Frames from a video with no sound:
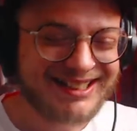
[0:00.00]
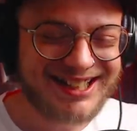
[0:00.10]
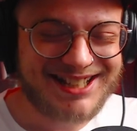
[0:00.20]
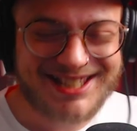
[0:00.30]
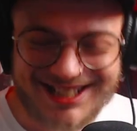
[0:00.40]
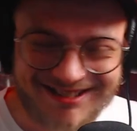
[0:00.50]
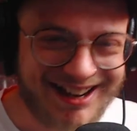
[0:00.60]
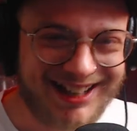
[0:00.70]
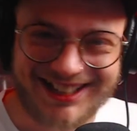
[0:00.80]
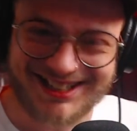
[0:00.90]
The
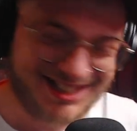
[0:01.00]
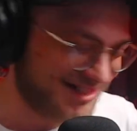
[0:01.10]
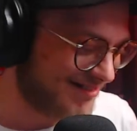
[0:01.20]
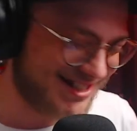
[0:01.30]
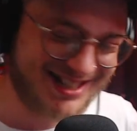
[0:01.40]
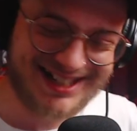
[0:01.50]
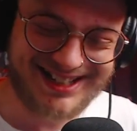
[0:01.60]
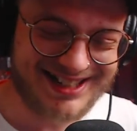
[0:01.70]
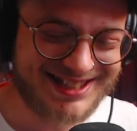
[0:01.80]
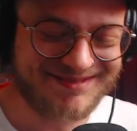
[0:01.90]
Australia drill
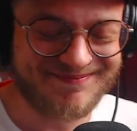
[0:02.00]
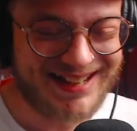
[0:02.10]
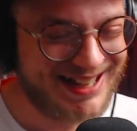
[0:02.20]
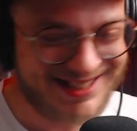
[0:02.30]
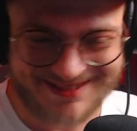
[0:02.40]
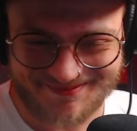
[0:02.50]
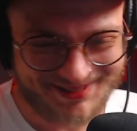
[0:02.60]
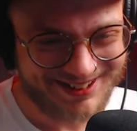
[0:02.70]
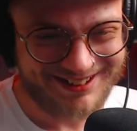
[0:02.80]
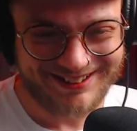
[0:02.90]
scene is amazing,
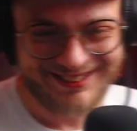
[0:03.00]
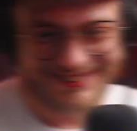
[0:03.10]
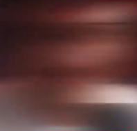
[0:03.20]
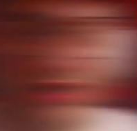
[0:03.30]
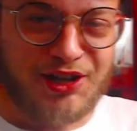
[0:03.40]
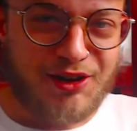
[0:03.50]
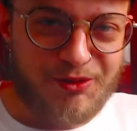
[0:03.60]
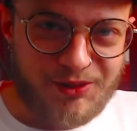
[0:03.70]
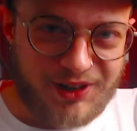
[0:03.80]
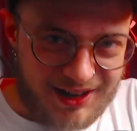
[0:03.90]
bro.
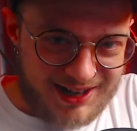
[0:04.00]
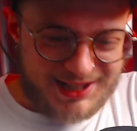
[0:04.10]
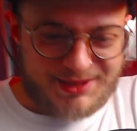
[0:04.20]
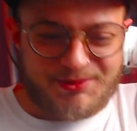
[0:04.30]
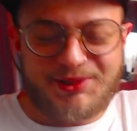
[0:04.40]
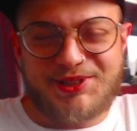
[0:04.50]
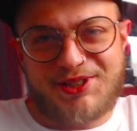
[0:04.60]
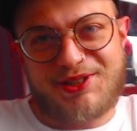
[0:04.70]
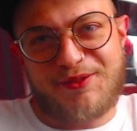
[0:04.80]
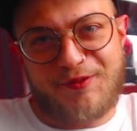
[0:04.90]
Yo, guys, what
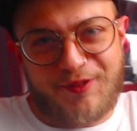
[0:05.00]
did you